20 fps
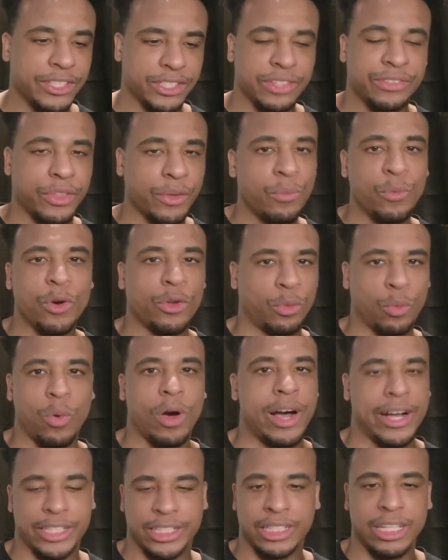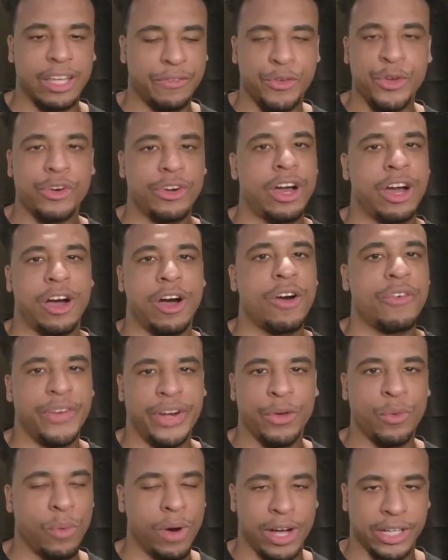something worth watching if you are not
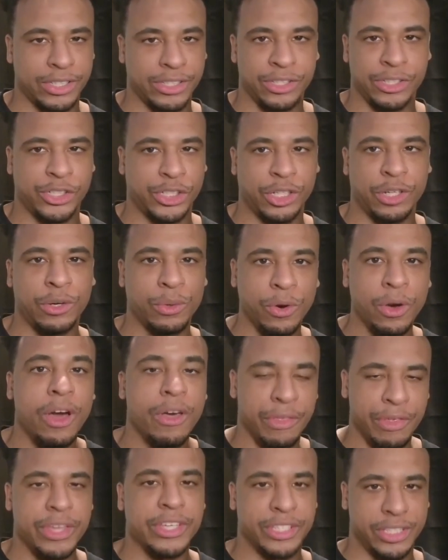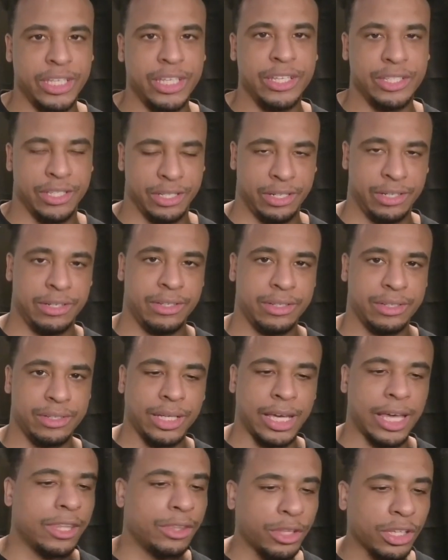already watching the show this season.
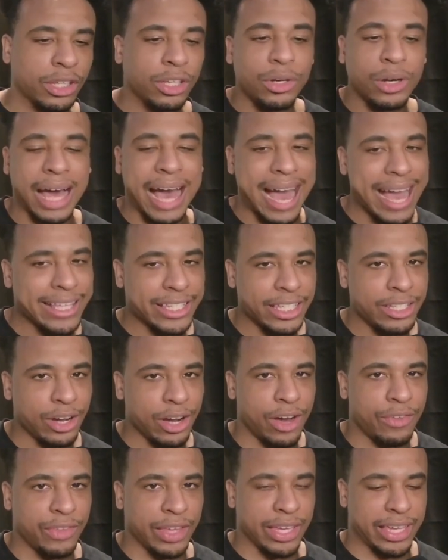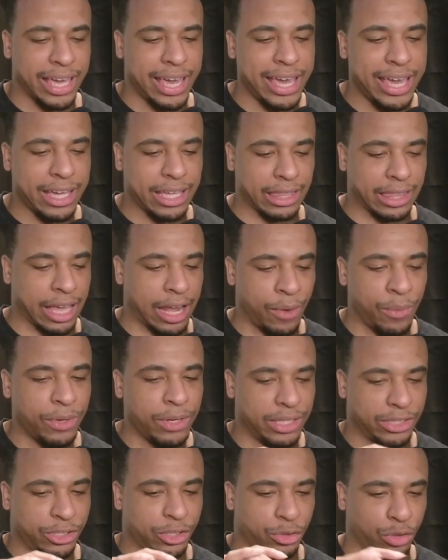And the little icing on the cake that I
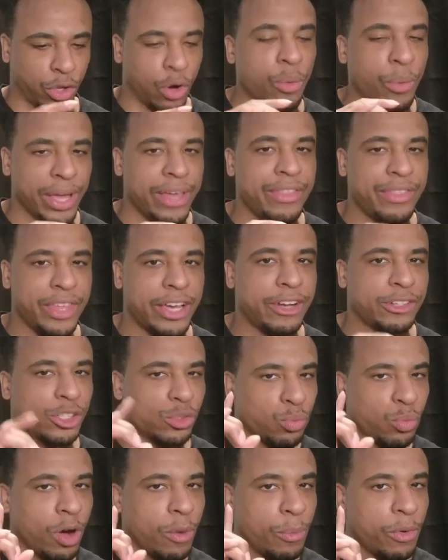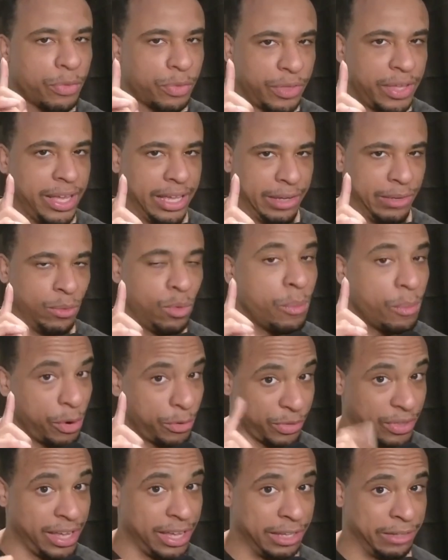want to just throw in there, just one more thing.
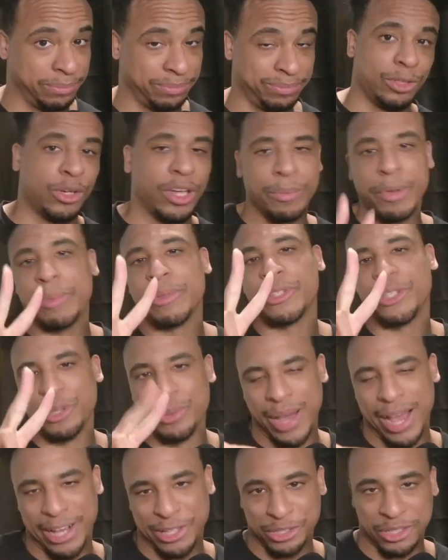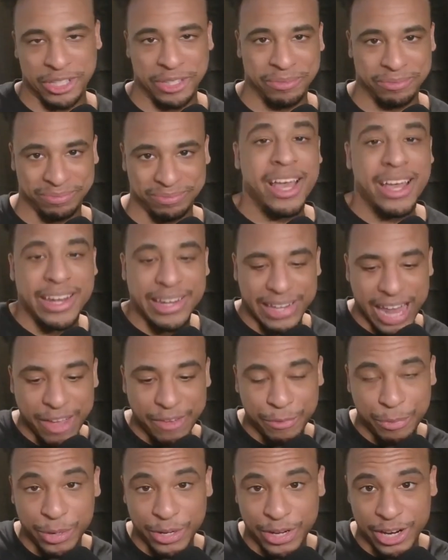Okay, maybe 2 actually.
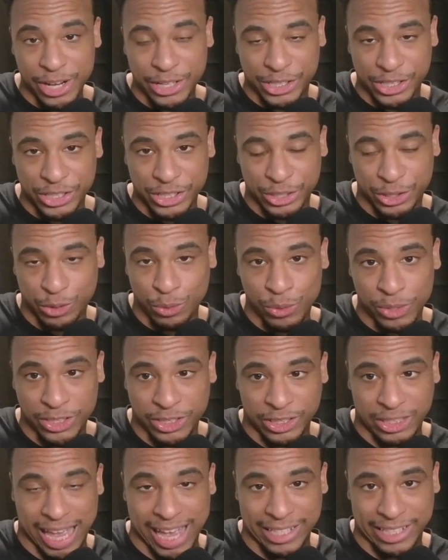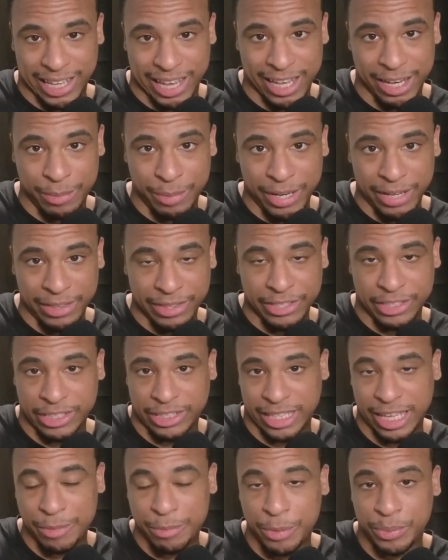David Productions is the ones that's actually animating this.
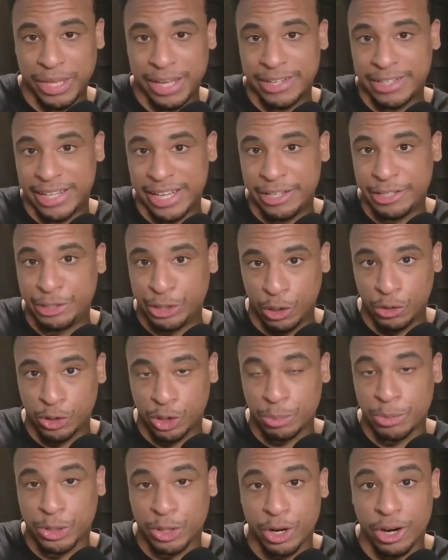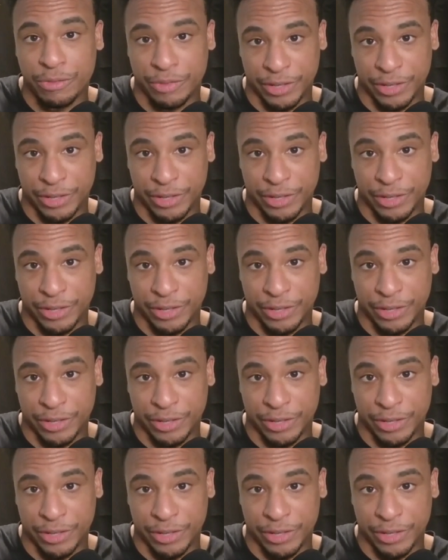The same people that did JoJo Bizarre